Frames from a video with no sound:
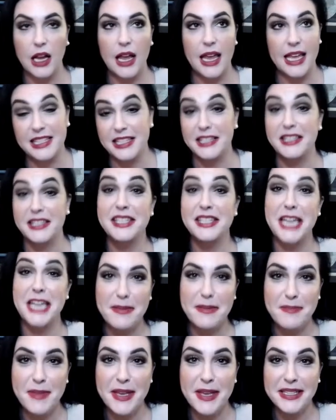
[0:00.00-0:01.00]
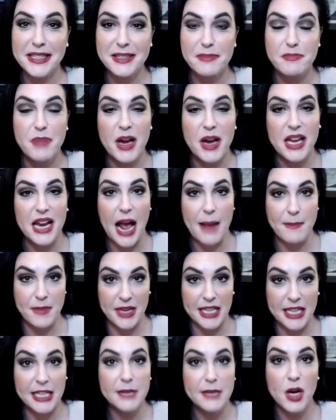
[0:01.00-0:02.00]
it's a statement, but I'm
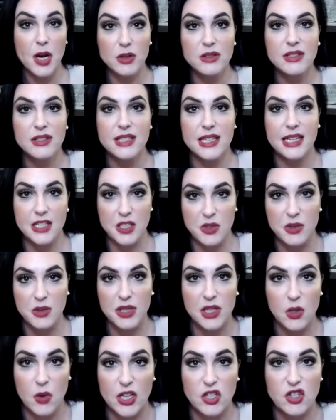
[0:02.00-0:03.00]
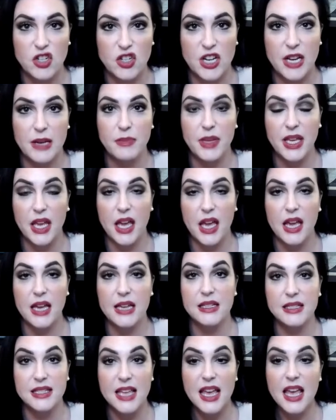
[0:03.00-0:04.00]
going to pose it into a question
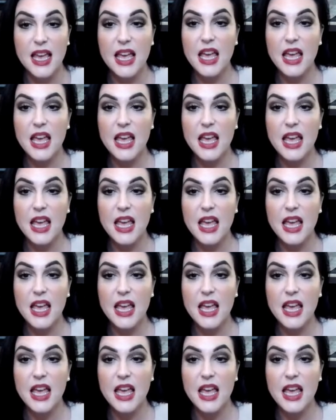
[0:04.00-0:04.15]
because